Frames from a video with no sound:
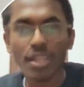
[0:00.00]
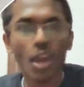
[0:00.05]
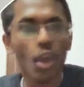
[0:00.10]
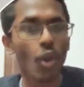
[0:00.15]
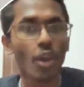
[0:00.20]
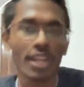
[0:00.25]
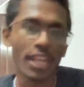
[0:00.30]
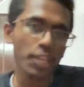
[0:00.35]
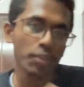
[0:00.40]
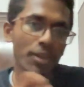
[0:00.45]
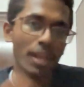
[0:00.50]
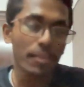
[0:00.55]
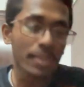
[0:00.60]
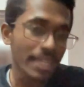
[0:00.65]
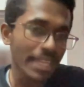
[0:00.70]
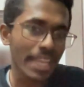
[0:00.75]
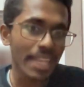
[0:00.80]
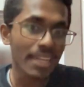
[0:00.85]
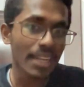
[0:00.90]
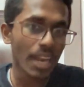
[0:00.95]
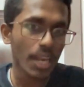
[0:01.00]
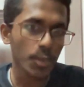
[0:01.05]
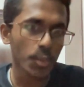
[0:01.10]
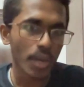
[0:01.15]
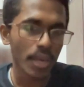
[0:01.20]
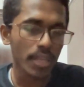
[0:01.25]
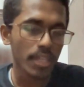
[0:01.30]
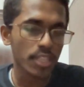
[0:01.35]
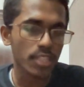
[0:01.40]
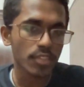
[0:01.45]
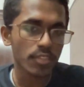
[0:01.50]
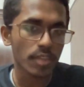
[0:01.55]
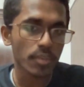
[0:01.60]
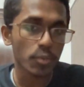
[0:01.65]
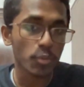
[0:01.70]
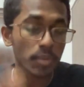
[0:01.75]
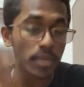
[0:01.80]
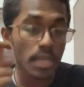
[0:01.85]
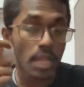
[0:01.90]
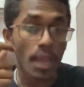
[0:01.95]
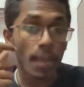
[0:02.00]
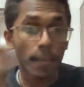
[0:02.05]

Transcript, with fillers: or i could have been taken advantage of that moment